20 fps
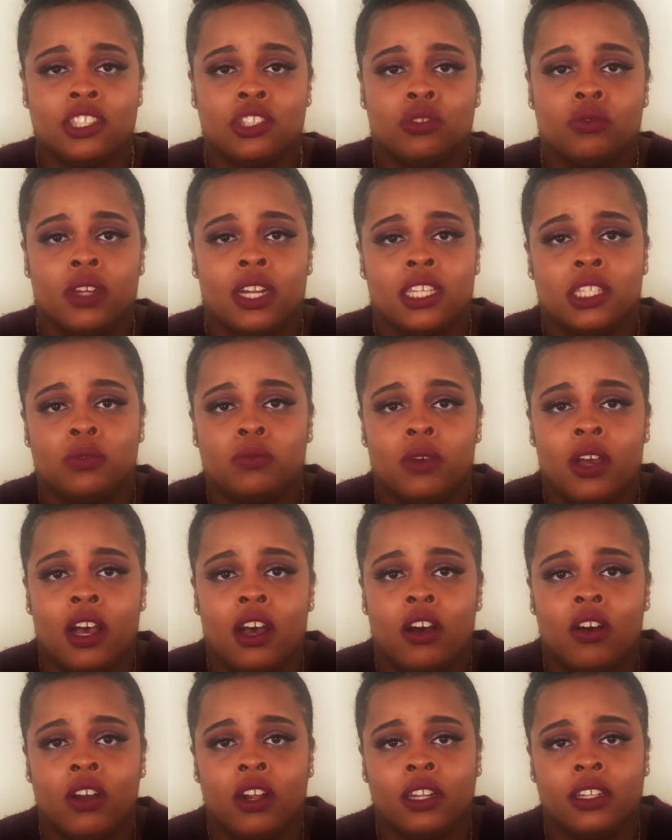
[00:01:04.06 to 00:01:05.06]
can do it as
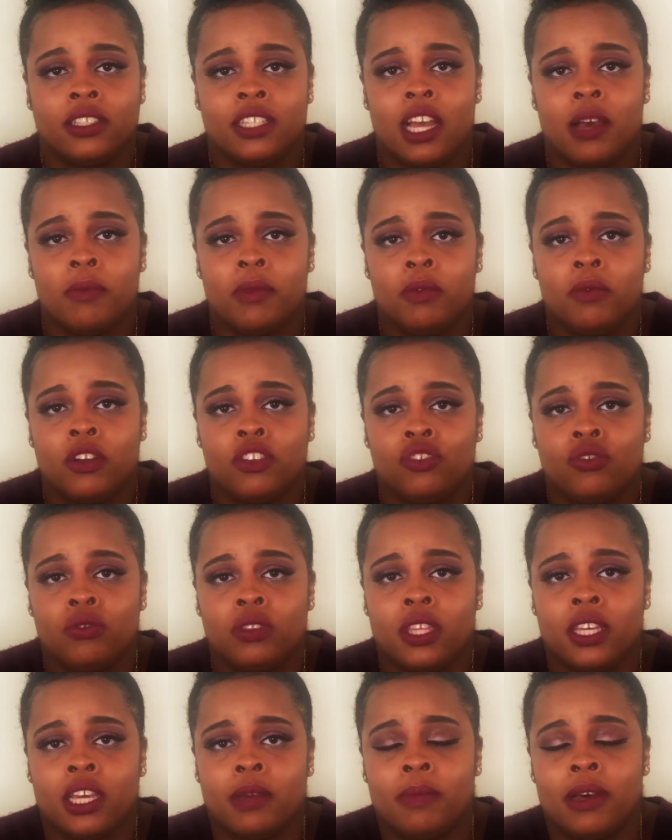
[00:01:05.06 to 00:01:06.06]
well, or tell me what you
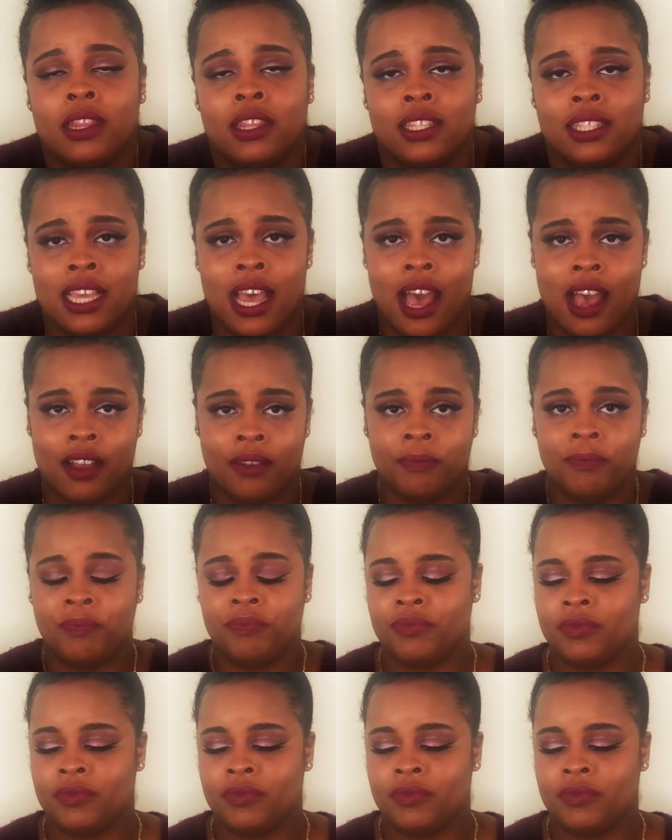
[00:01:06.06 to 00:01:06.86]
think about the tag.